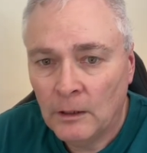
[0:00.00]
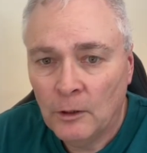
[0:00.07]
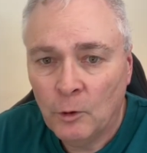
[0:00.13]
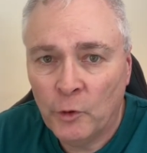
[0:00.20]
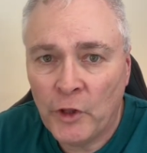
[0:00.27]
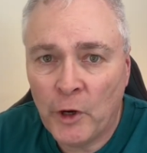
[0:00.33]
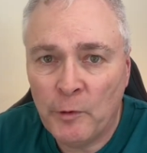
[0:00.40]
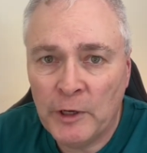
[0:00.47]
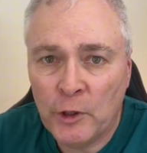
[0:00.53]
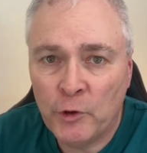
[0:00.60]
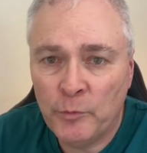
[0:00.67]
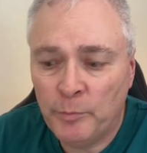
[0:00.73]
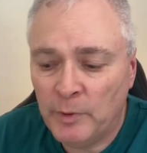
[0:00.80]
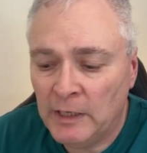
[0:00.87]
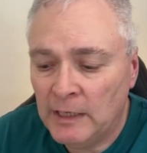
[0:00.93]
Although it
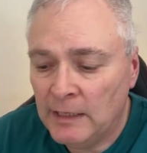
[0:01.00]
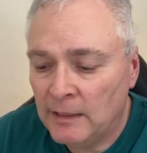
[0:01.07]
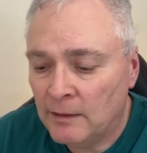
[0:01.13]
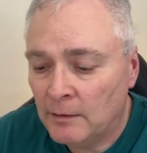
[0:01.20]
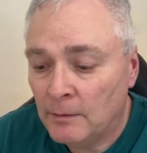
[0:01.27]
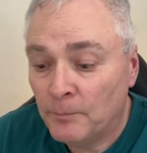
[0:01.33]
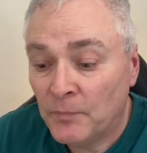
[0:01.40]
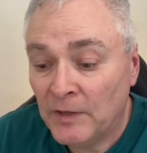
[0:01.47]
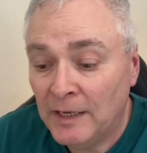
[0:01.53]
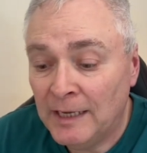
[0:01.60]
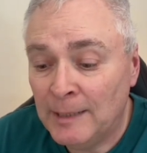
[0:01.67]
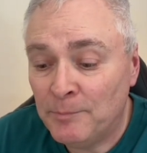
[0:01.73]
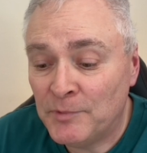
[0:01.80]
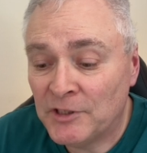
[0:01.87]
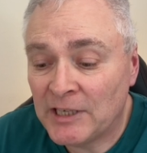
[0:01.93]
could be
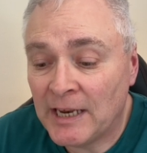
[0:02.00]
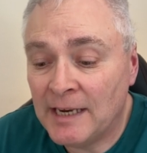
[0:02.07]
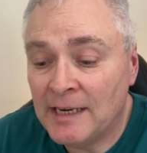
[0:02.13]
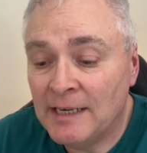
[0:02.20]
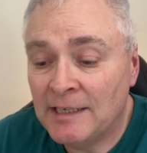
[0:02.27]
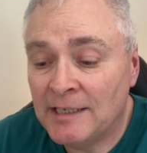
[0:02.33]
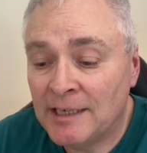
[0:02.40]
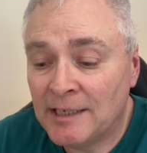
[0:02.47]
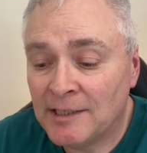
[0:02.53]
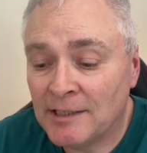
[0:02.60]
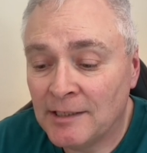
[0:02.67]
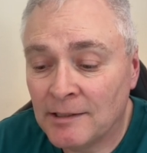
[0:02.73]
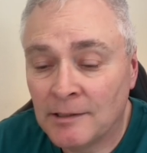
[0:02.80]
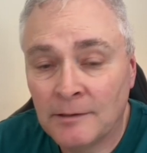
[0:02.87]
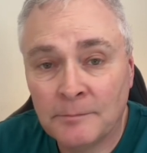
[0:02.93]
ipse
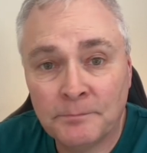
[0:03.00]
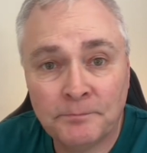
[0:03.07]
dixit,